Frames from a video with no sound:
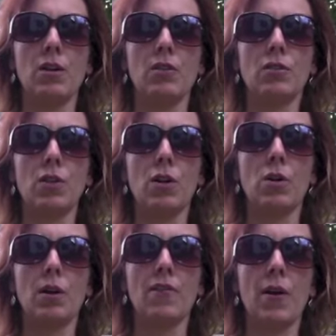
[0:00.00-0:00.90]

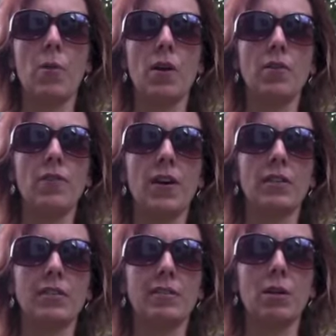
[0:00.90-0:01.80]
So if I want to
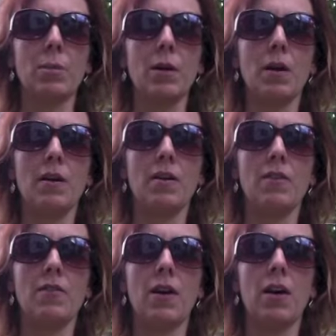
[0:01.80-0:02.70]
find the slope
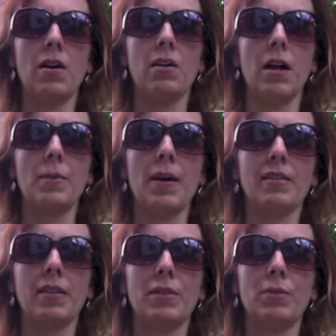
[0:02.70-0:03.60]
of a line
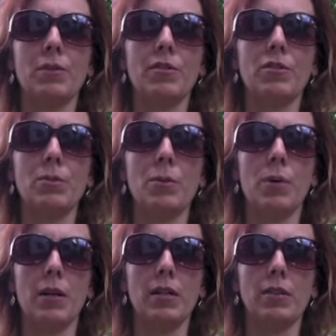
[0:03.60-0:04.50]
passing through these 2
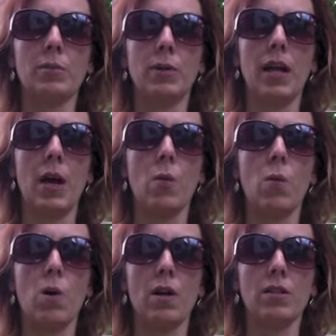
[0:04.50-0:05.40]
points, what I
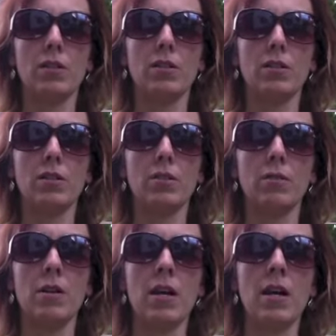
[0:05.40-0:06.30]
want to do
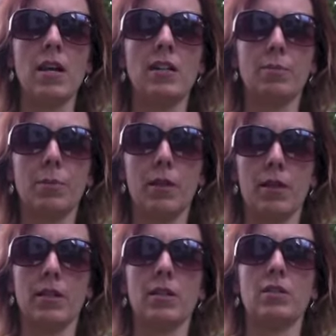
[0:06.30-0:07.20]
is
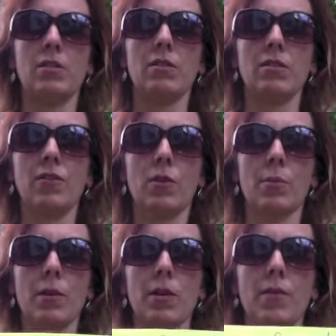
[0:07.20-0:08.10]
plug it into this
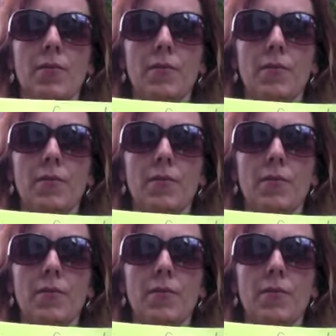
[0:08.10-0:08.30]
formula.